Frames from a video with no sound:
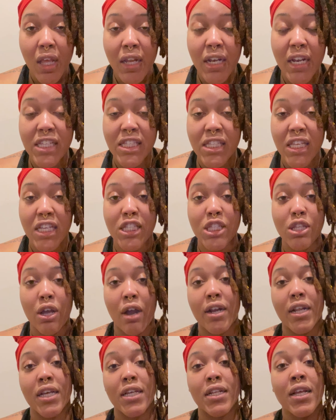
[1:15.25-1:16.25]
let's get
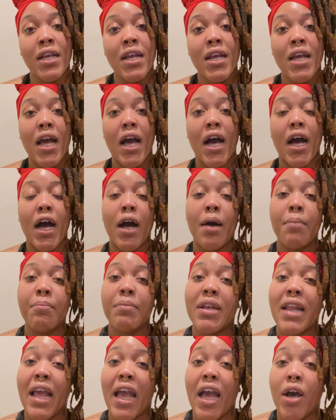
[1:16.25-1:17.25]
started. Um,
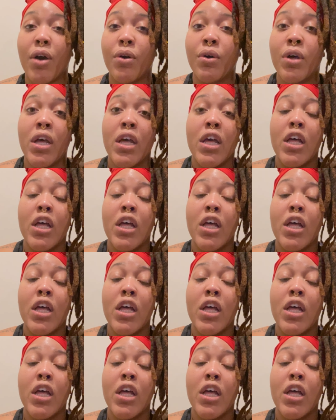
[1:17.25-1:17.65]
now,